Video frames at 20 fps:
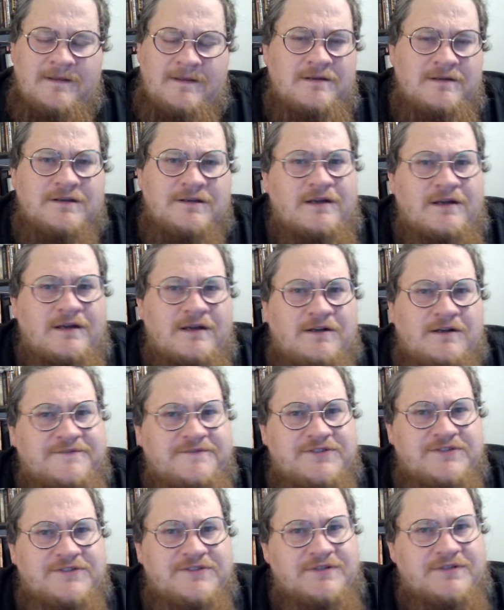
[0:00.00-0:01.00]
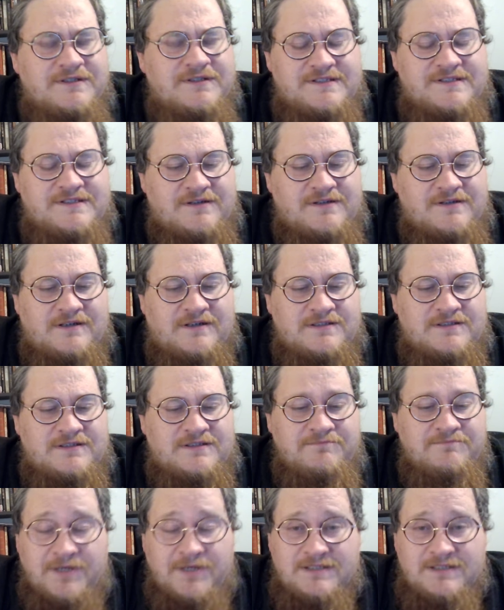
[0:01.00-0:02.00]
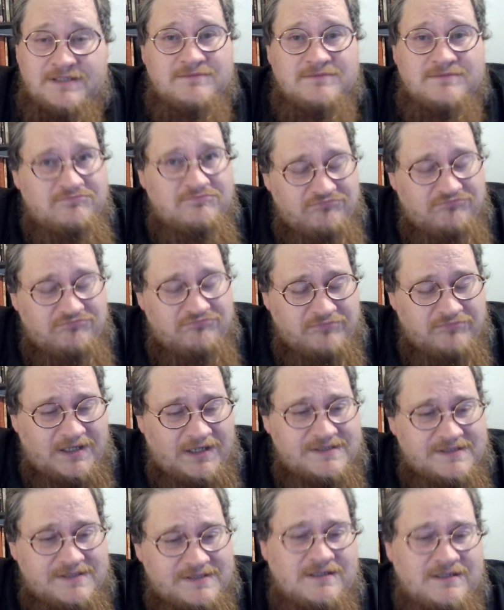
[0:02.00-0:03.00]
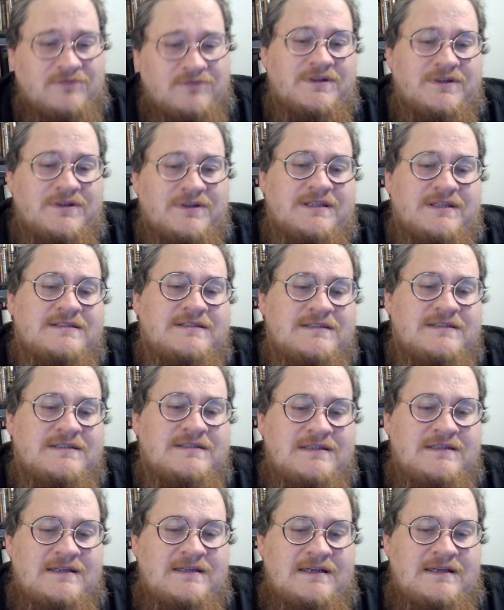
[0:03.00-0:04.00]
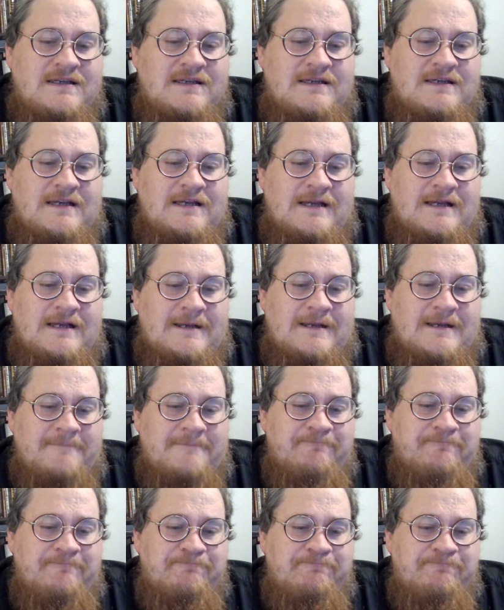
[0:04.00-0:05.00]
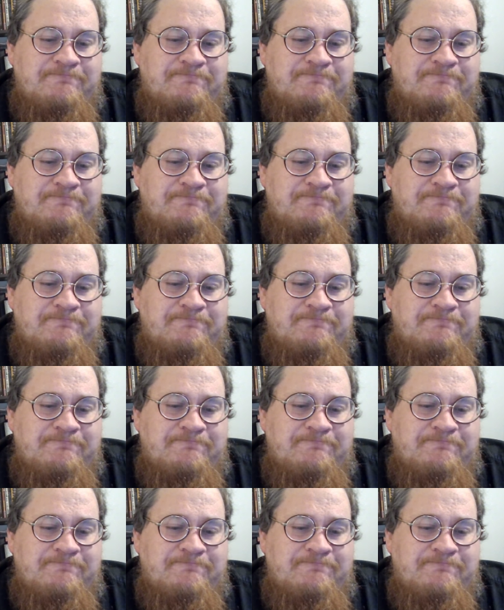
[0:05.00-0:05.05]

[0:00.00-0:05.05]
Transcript: not off to a good start, but I stuck with it. Um,